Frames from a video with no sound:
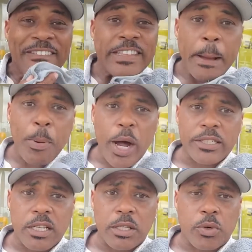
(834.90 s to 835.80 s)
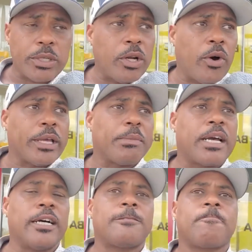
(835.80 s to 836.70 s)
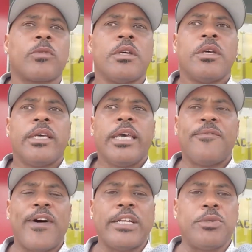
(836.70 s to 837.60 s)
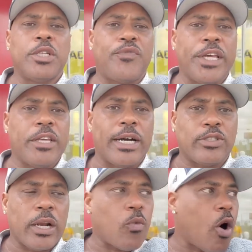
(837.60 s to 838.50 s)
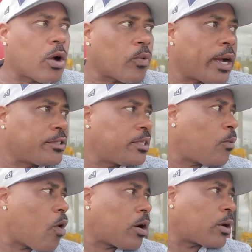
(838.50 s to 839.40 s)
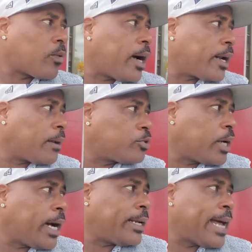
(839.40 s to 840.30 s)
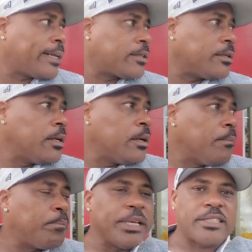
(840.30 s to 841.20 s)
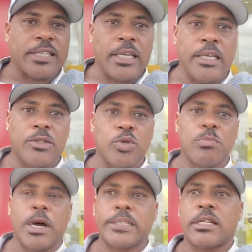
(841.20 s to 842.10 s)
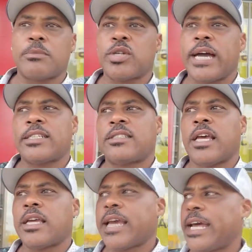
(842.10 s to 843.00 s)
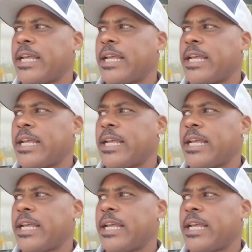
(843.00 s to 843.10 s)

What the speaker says: That part is a little annoying because if I do this video, I try to walk around. You see I'm walking around and I'm trying not to be seen too much, and I'm trying to stay kind